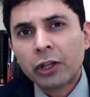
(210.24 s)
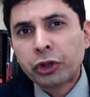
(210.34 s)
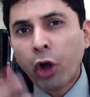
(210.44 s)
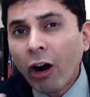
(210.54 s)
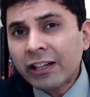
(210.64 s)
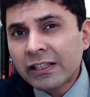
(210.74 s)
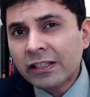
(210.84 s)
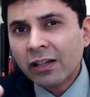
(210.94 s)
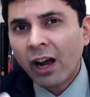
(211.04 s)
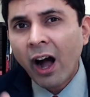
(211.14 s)

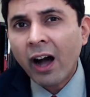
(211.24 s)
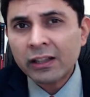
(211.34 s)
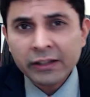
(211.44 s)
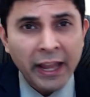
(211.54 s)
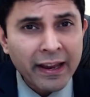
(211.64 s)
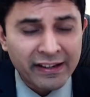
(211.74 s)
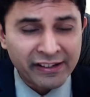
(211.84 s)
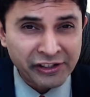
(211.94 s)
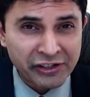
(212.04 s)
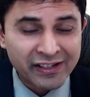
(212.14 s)
Thoughts Are
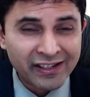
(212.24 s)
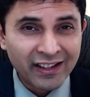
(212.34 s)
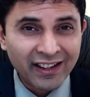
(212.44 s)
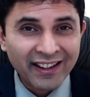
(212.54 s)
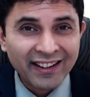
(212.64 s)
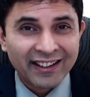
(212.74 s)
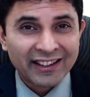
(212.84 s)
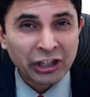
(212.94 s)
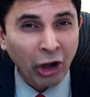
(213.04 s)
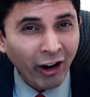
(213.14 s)
Things.
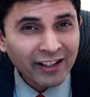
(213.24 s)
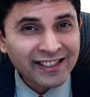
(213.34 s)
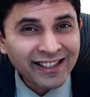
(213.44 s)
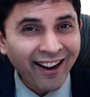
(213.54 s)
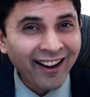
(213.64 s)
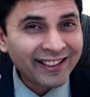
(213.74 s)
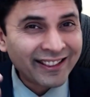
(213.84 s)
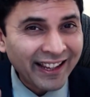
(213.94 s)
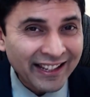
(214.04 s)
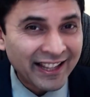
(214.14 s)
Thoughts are
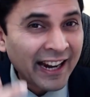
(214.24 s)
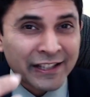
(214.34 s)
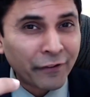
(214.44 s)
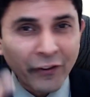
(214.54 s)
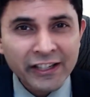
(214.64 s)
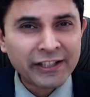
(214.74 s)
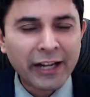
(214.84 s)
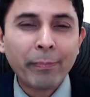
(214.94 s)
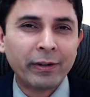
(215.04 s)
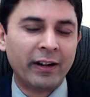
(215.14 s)
things. That's the first
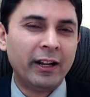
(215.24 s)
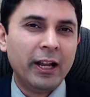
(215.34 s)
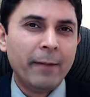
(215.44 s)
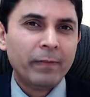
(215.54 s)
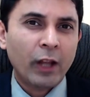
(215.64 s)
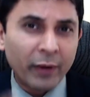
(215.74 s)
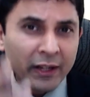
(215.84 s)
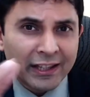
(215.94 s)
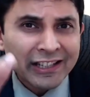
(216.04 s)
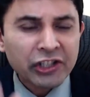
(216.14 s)
chapter. Now in
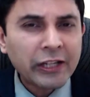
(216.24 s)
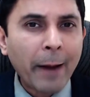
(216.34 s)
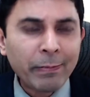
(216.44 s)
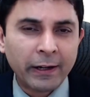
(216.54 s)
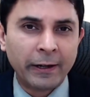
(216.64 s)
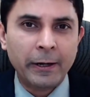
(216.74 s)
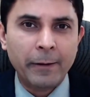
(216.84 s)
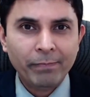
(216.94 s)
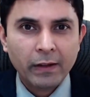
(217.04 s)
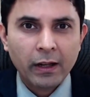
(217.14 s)
this chapter,
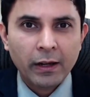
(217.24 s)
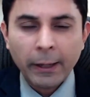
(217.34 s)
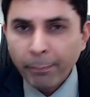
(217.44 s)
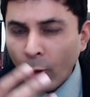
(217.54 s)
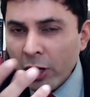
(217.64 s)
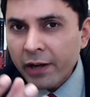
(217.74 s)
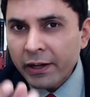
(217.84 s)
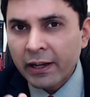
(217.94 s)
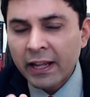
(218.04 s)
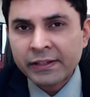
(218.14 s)
Napoleon
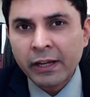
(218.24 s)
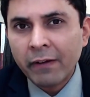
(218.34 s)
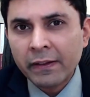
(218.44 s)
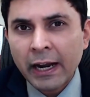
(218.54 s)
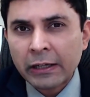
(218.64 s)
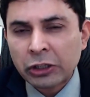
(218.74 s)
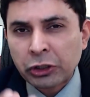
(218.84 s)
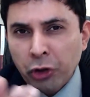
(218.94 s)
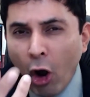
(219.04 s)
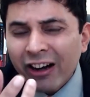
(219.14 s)
Hill has given
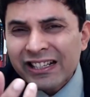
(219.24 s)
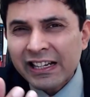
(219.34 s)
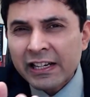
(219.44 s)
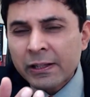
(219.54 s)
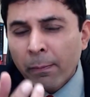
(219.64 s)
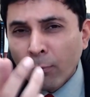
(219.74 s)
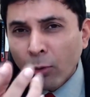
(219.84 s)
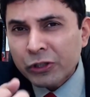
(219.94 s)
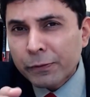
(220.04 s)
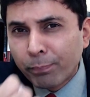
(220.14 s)
that thoughts is the
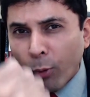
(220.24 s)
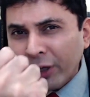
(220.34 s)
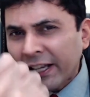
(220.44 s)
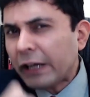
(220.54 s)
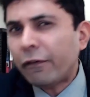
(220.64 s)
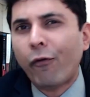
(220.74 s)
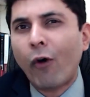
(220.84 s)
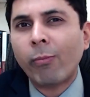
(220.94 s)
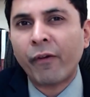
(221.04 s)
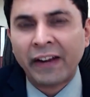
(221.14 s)
most potent
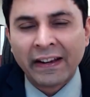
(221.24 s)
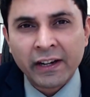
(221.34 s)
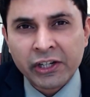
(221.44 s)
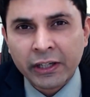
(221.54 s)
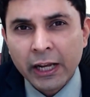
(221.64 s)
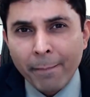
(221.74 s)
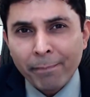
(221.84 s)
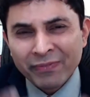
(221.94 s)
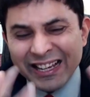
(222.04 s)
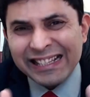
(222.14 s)
form of energy.
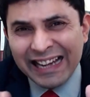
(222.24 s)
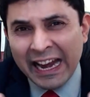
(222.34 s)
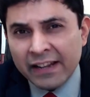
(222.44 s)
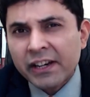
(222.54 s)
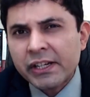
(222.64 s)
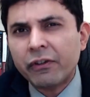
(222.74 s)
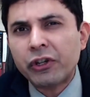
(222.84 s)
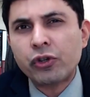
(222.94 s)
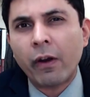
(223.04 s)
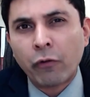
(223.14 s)
This energy
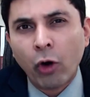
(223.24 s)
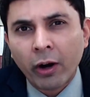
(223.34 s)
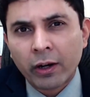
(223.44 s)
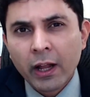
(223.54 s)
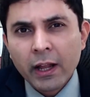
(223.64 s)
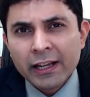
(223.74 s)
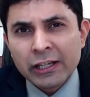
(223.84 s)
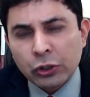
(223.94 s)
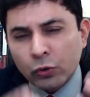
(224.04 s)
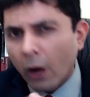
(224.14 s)
which you have got is
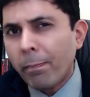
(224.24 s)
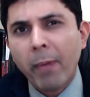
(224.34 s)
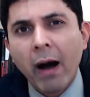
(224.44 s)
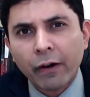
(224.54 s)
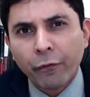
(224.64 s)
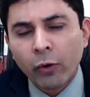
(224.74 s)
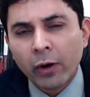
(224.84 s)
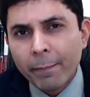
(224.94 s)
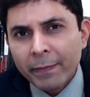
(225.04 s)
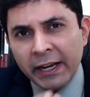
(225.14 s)
so
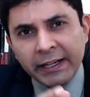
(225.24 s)
powerful, it